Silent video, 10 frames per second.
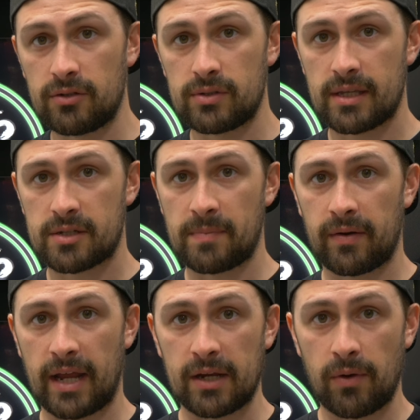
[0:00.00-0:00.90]
to use this
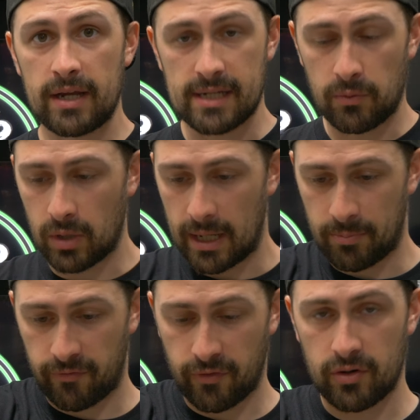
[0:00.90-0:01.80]
mount anyways. I
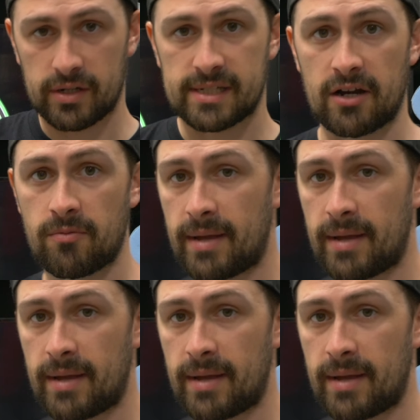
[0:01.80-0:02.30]
prefer a center